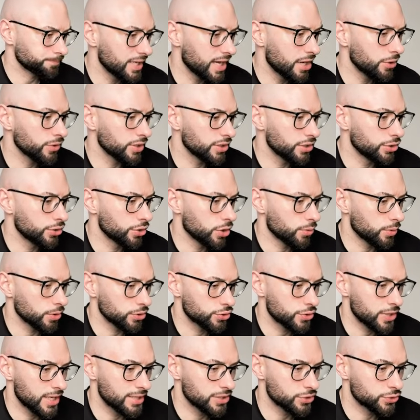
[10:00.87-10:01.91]
Now that you know
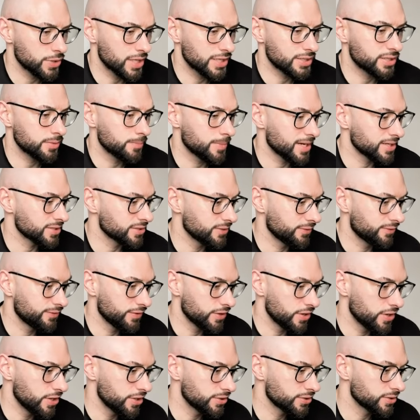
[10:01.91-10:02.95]
what trading strategy to master
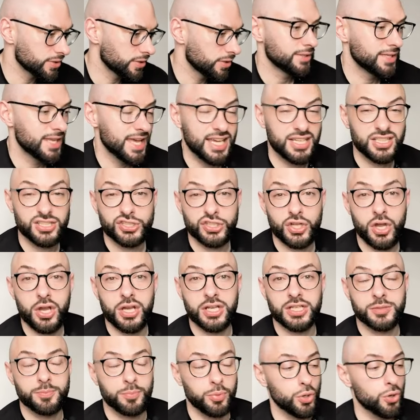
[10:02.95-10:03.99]
first, next
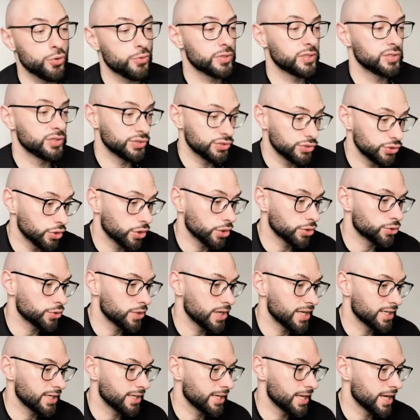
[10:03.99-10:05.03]
start exploring your
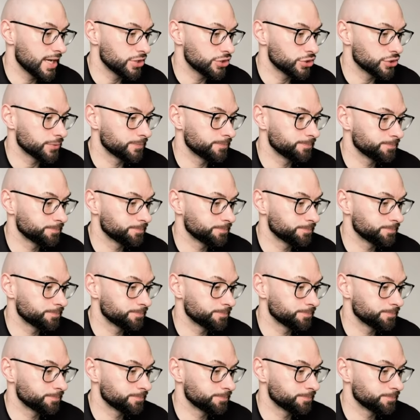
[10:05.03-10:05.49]
trading edge.